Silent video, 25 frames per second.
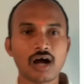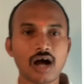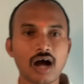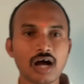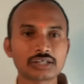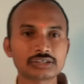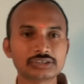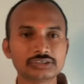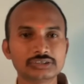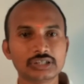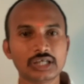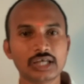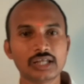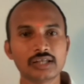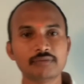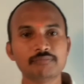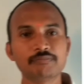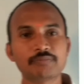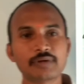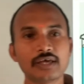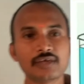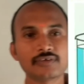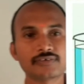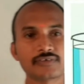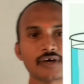oxygen
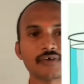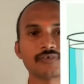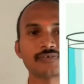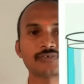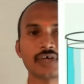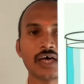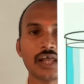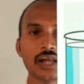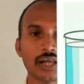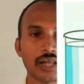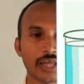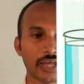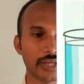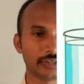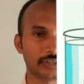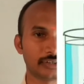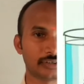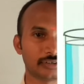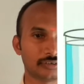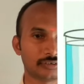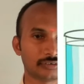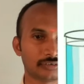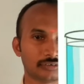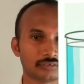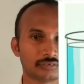in presence of
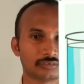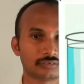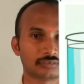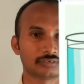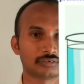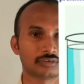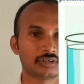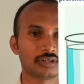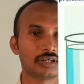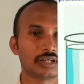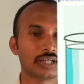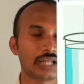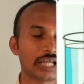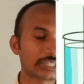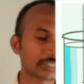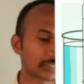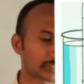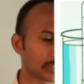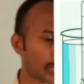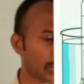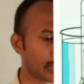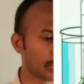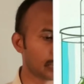sunlight. Next